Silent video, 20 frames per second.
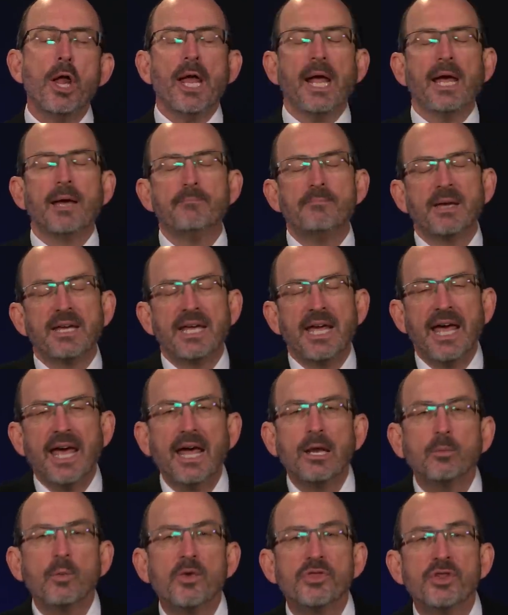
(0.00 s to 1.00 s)
It
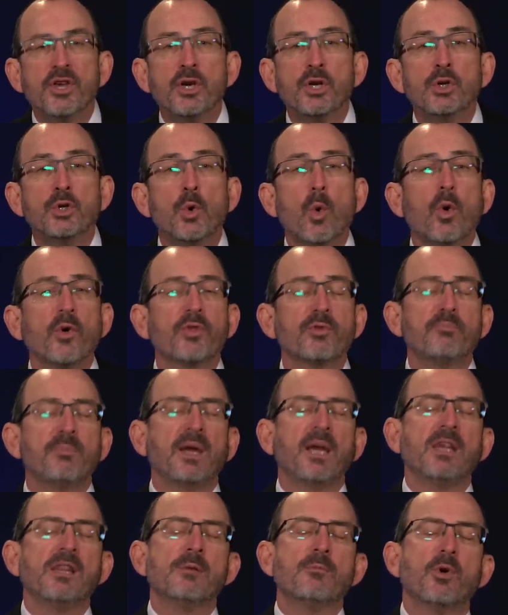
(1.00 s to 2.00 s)
began with the north
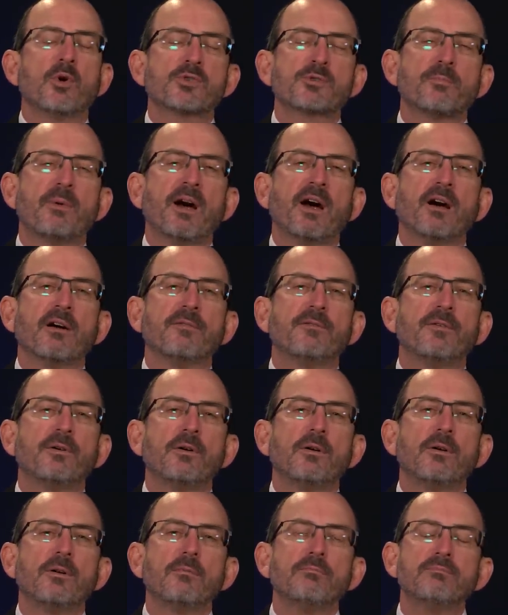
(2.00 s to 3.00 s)
being the most
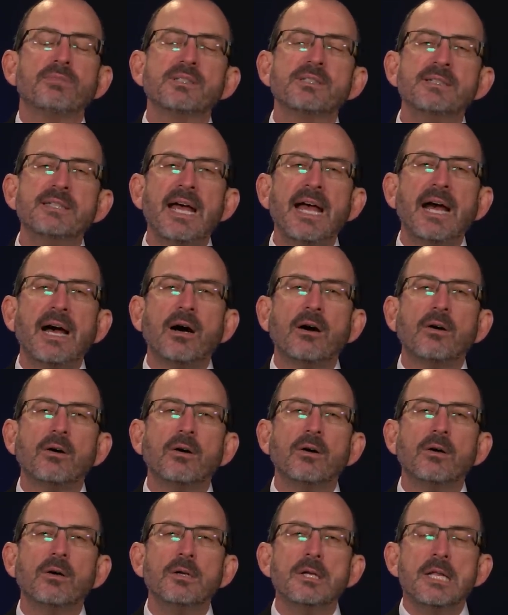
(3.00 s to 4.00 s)
powerful, but now
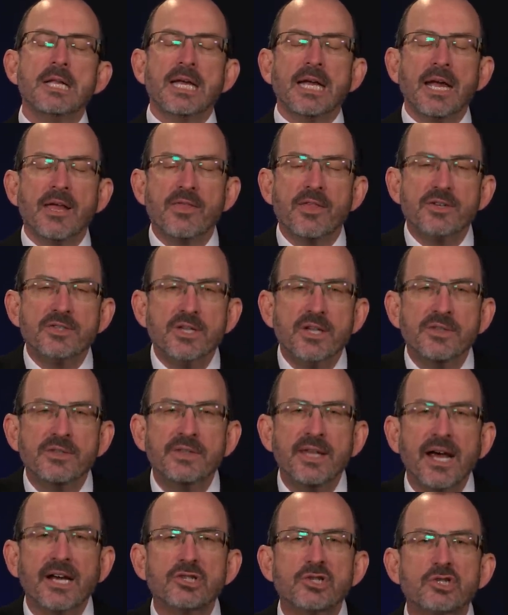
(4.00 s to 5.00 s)
in this
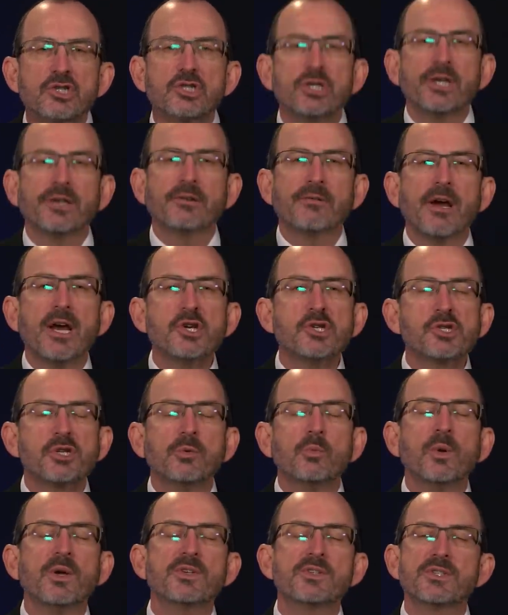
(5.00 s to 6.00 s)
next
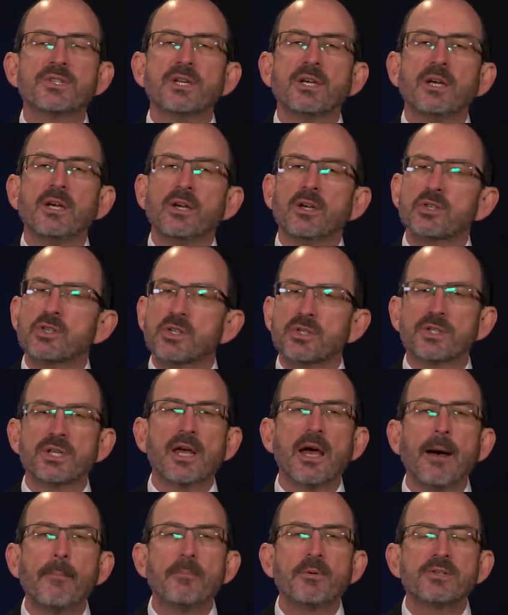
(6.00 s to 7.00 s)
generation, we see just
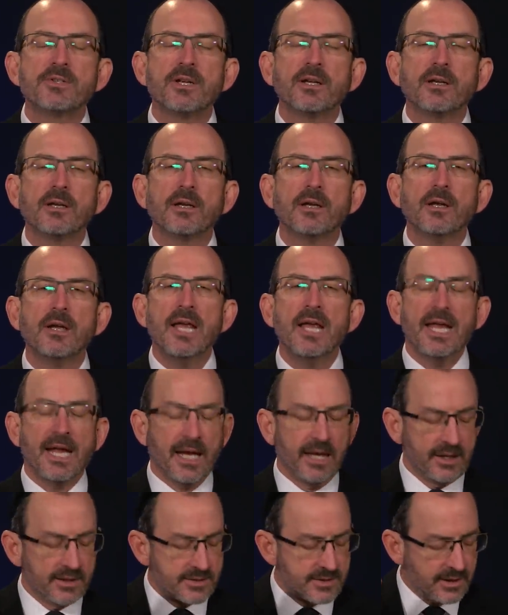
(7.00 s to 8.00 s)
the opposite.
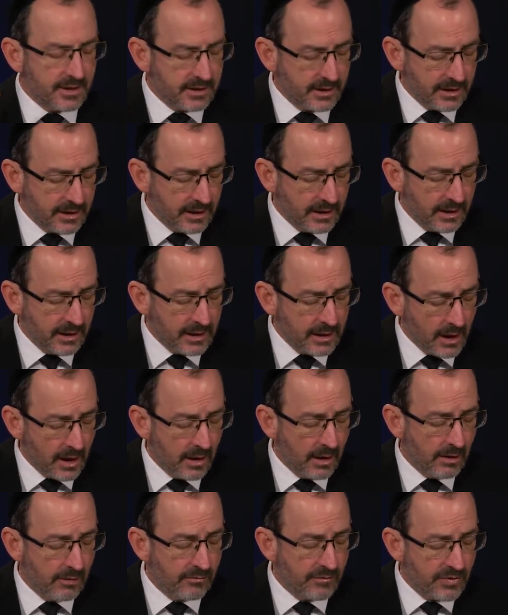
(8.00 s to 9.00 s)
It is the king
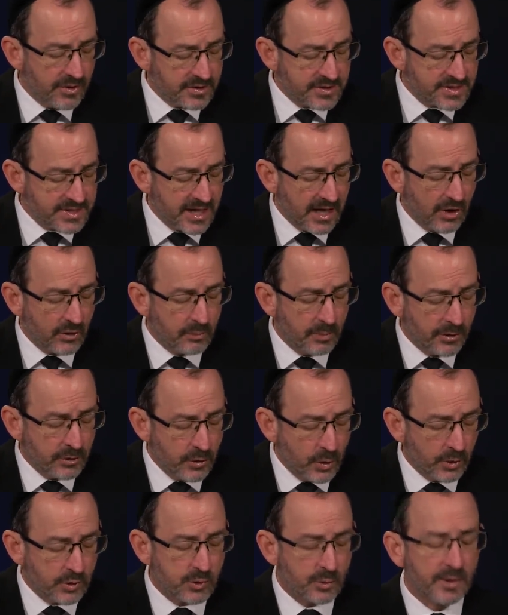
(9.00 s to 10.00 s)
of the south, but
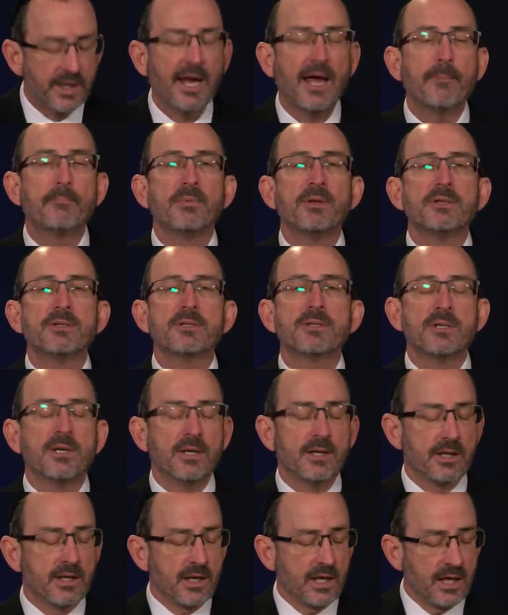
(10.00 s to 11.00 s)
notice what happens
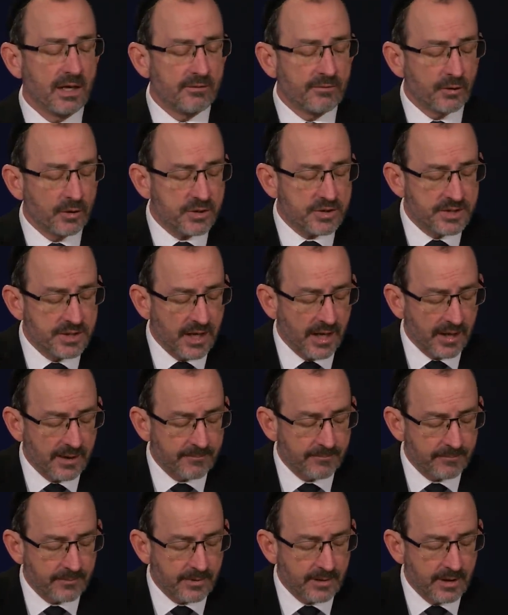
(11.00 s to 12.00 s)
and verse 9.
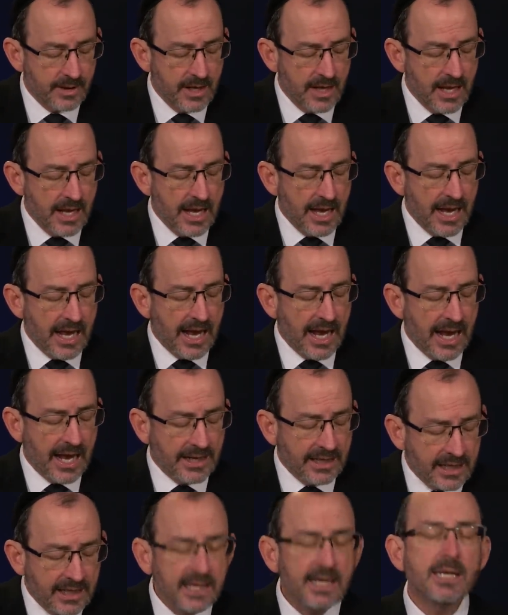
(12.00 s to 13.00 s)

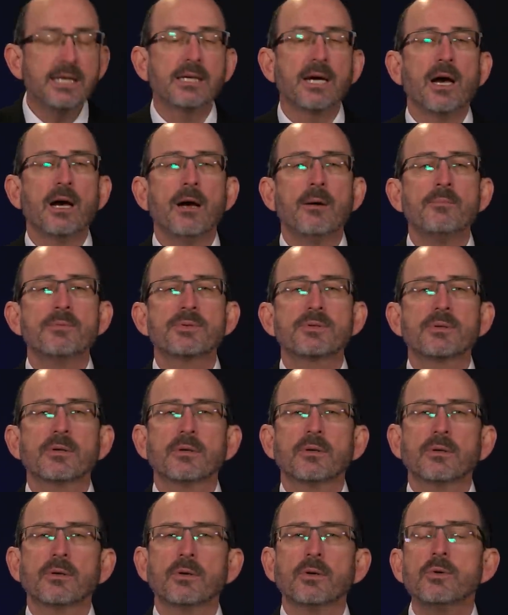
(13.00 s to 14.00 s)
And he comes,
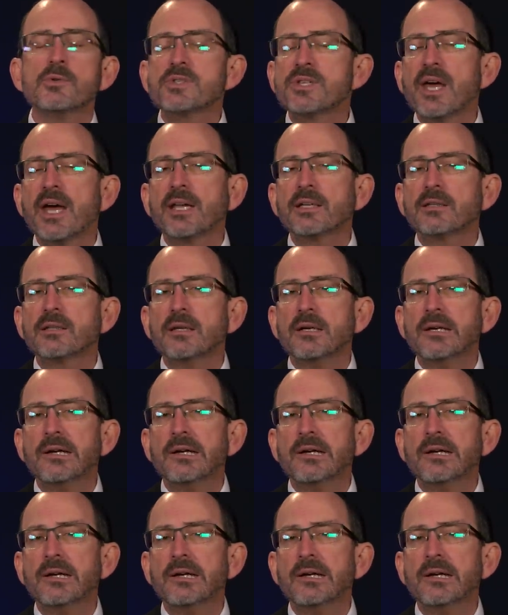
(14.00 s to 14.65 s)
who's that?